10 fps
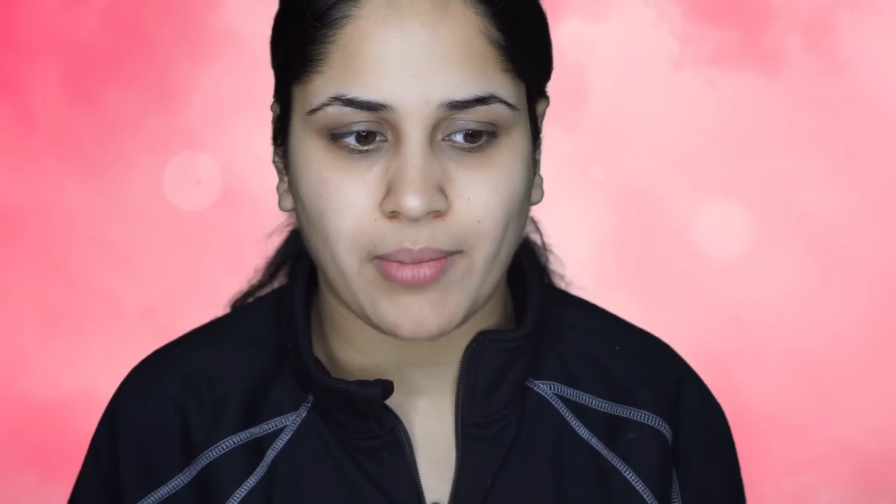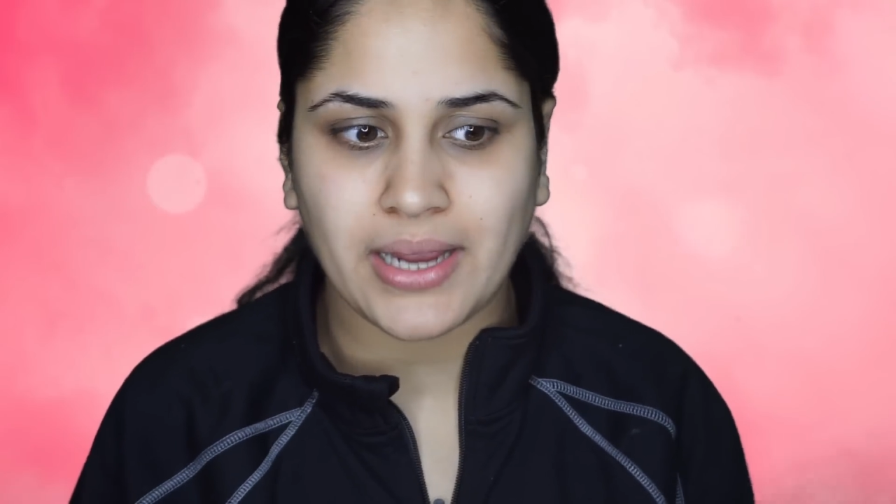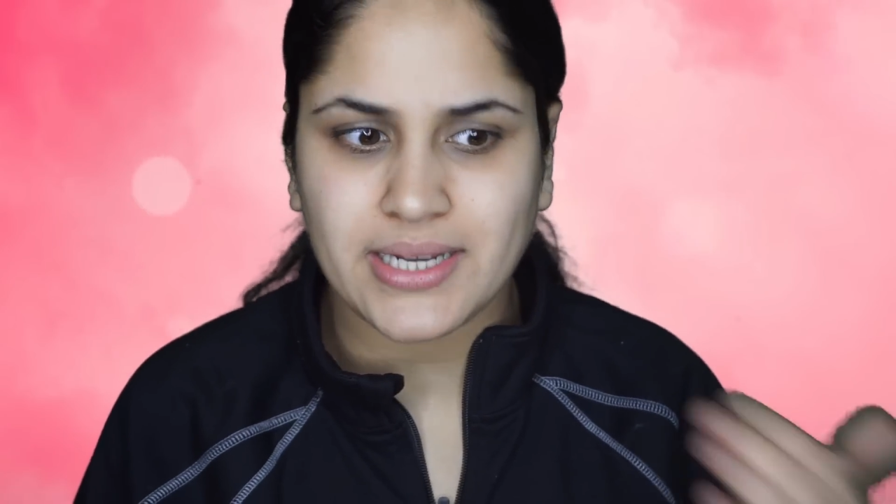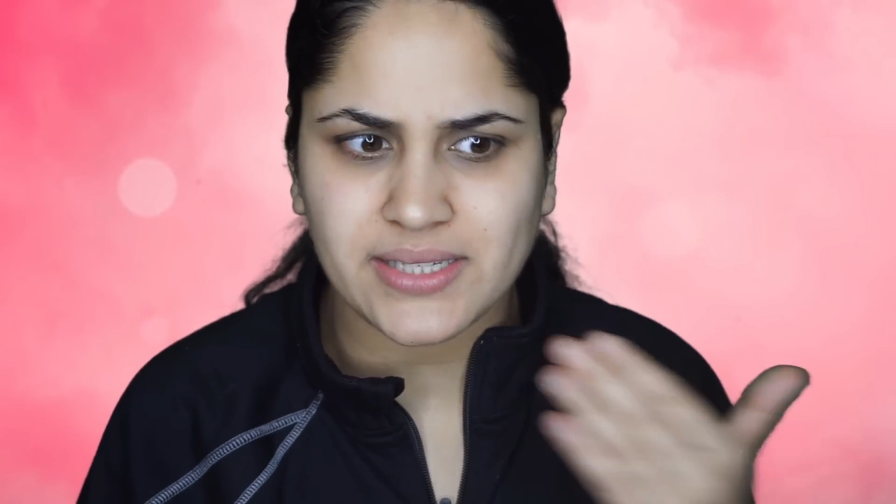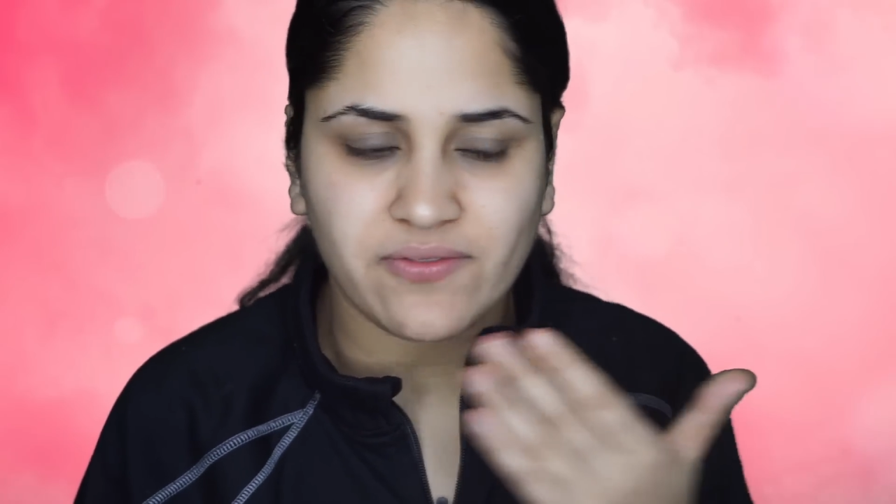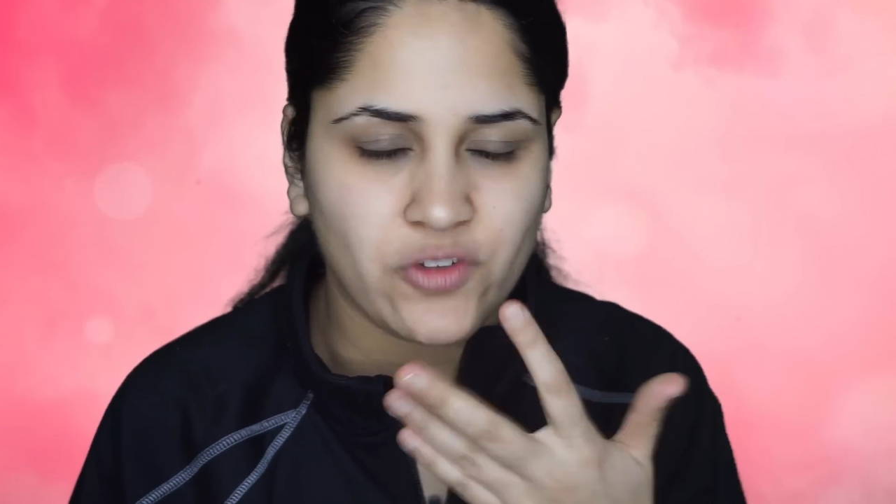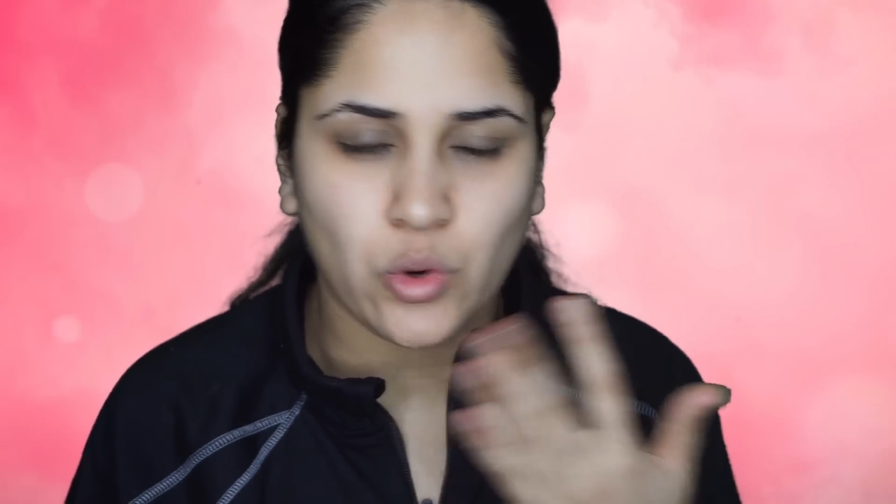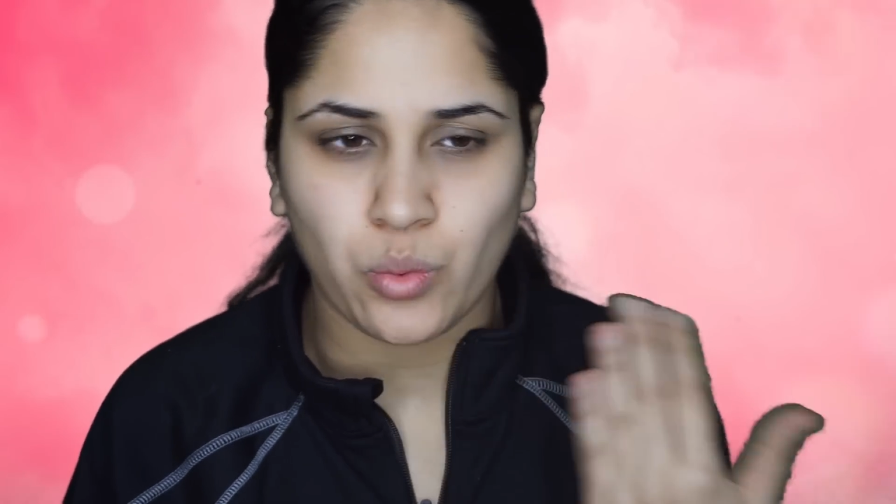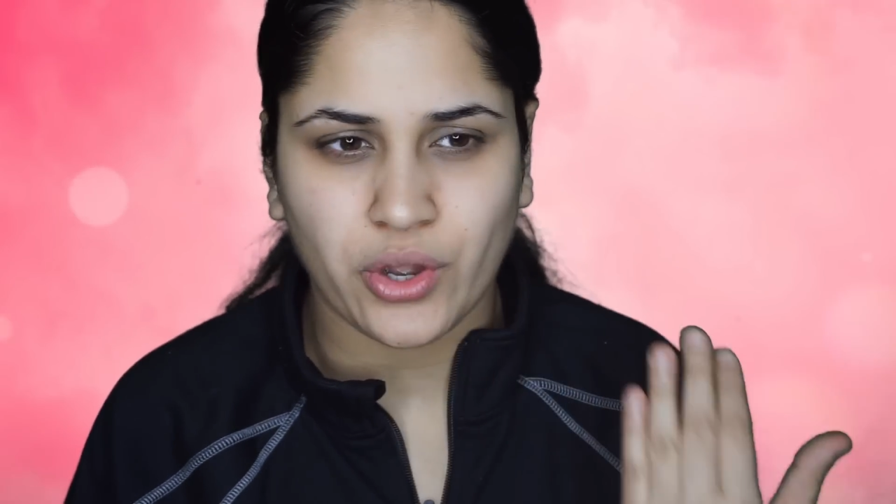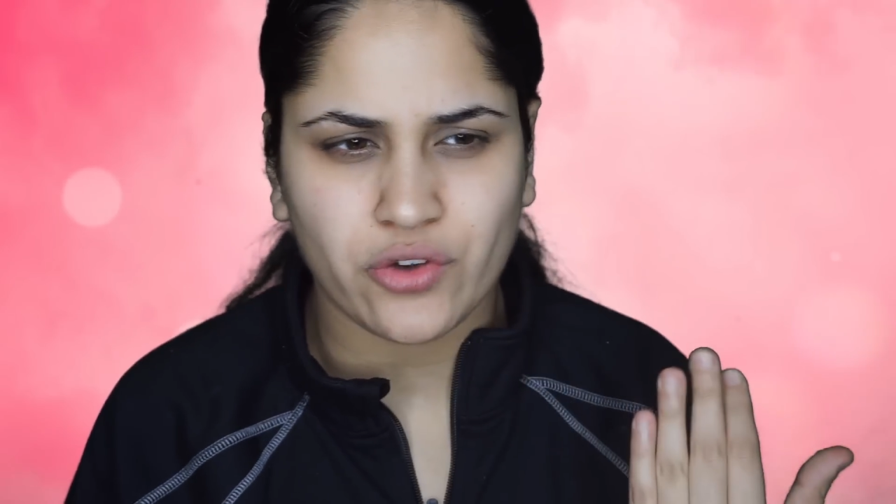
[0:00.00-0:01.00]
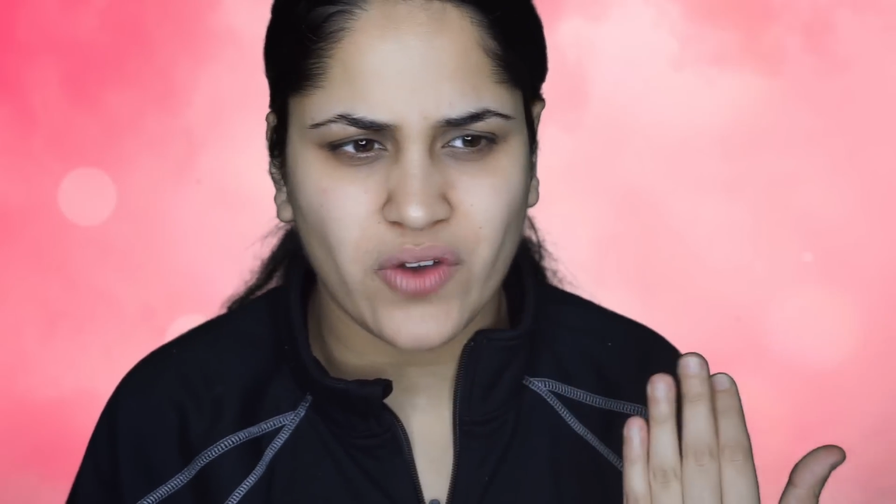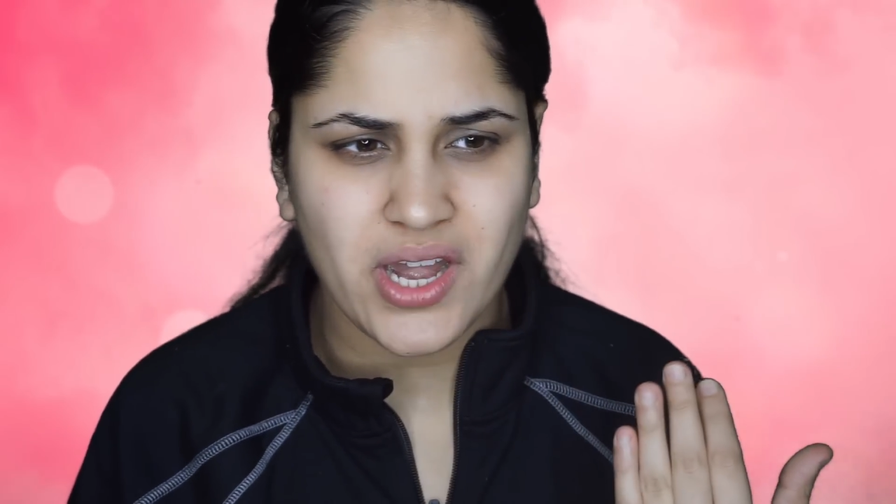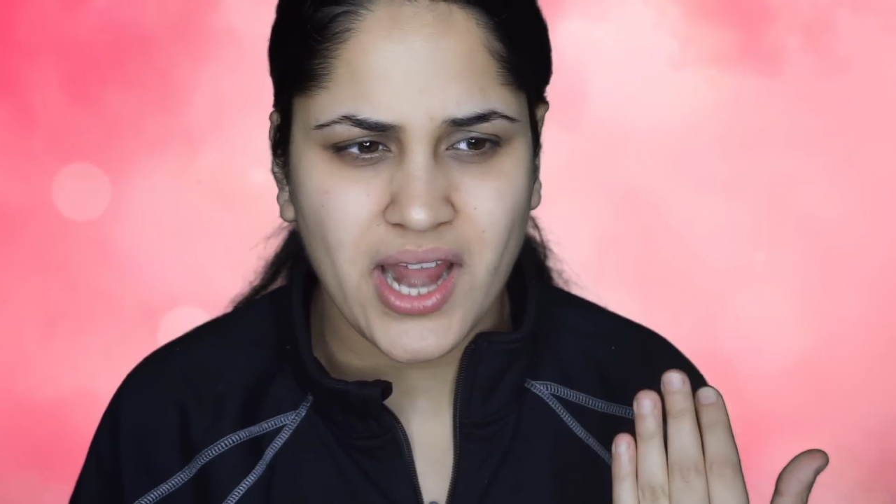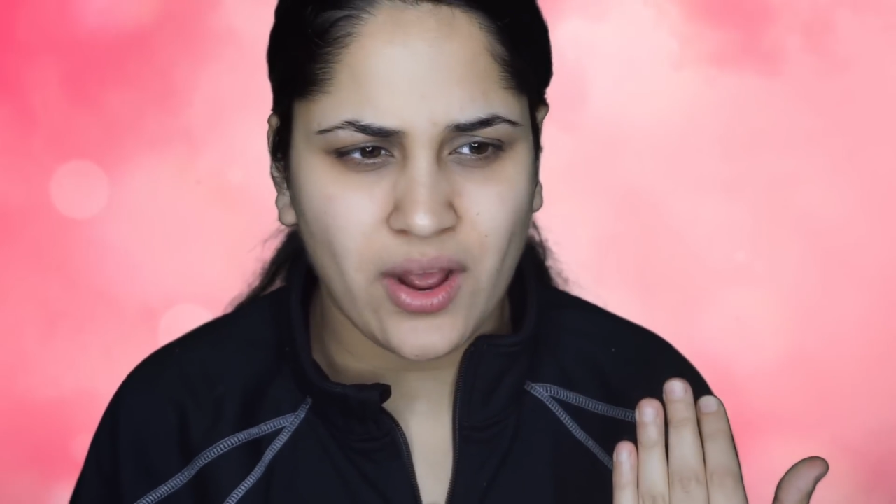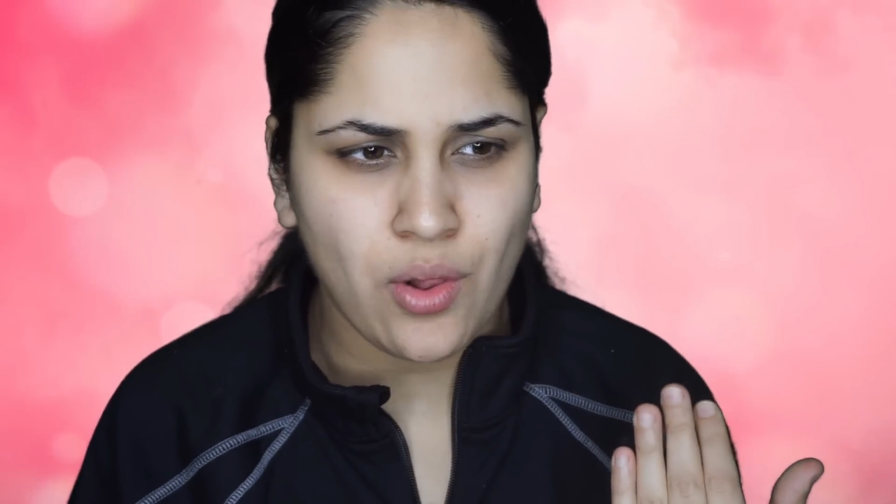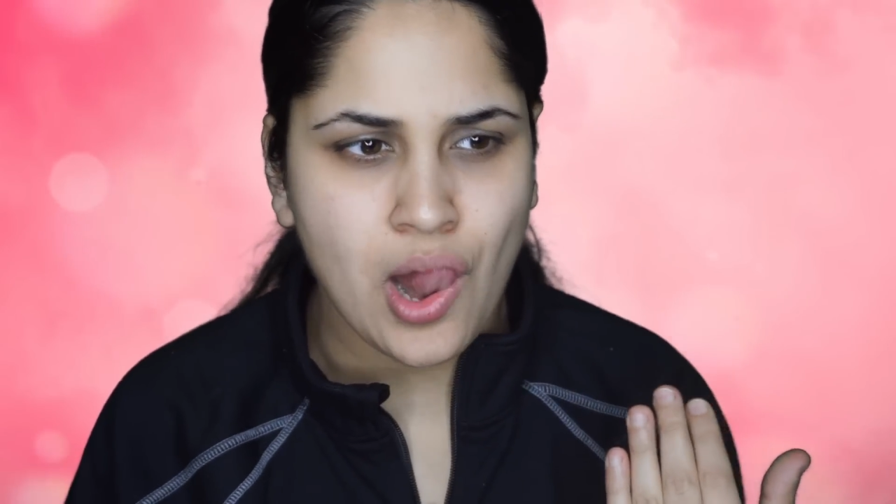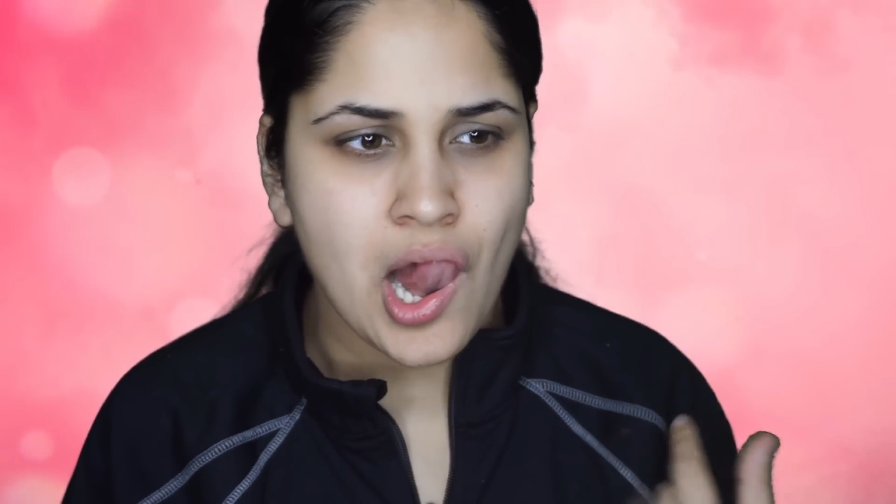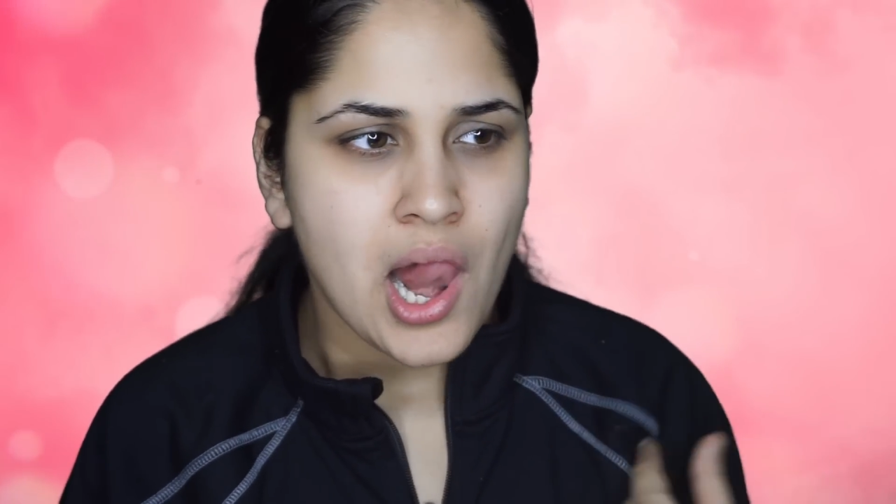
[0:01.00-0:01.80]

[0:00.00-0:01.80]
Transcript: Mine doesn't feel weird right now.